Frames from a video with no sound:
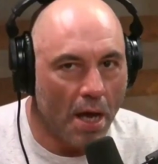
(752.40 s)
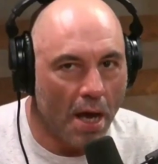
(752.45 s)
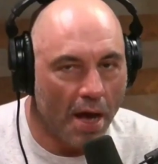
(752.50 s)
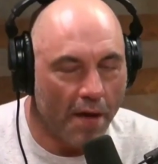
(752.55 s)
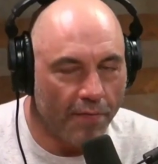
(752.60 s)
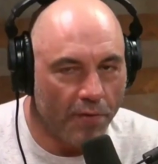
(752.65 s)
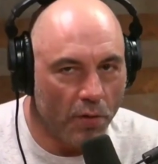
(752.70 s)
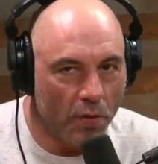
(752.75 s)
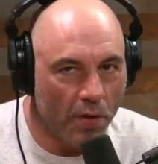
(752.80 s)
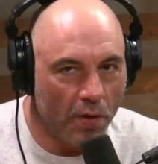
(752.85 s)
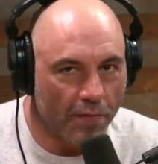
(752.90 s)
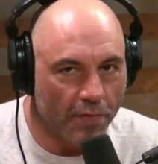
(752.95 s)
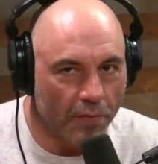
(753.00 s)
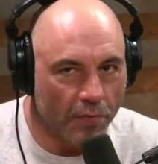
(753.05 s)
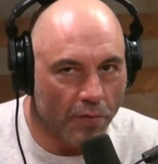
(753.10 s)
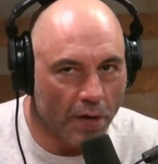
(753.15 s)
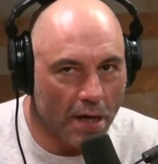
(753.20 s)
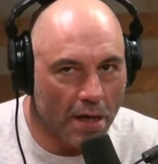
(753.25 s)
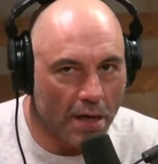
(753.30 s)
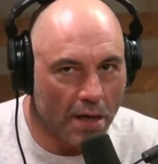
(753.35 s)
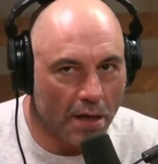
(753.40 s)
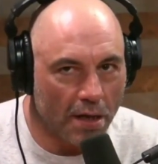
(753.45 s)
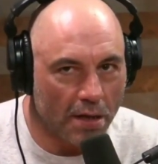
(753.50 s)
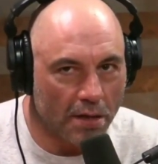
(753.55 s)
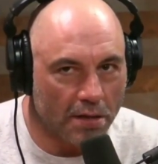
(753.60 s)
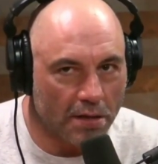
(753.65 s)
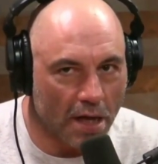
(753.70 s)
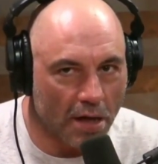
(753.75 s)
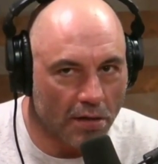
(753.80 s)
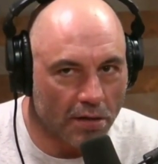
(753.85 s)
Have you ever read
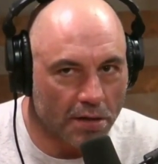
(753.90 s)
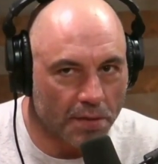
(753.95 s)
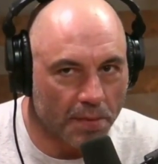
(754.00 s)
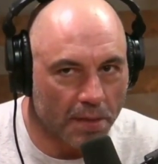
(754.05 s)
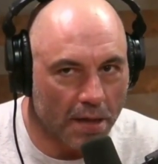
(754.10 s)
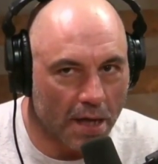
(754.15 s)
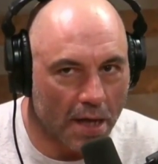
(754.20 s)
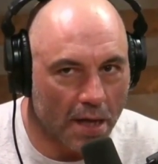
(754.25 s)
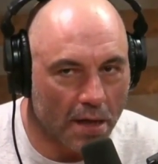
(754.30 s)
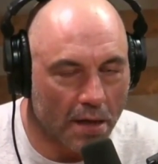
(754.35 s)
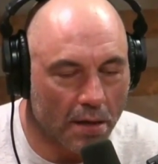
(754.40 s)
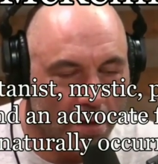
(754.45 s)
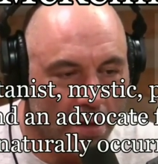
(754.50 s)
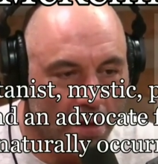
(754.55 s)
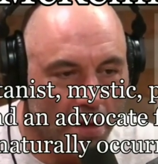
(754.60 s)
any Terence McKenna?